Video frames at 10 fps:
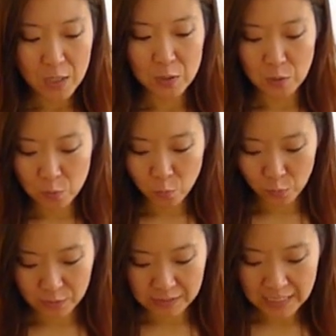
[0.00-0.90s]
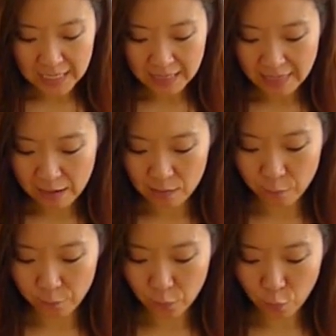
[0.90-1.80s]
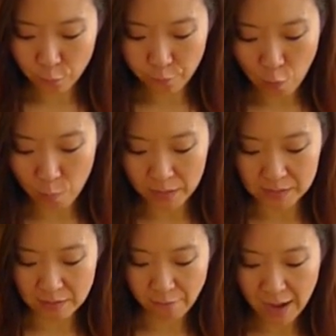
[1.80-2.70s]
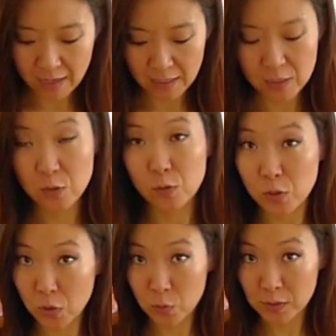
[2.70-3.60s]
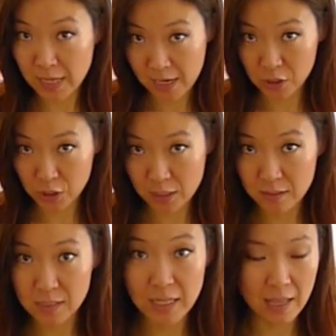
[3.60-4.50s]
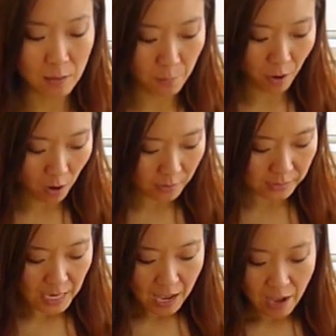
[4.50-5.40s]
You will see that the floral foam is divided into two sections in the box,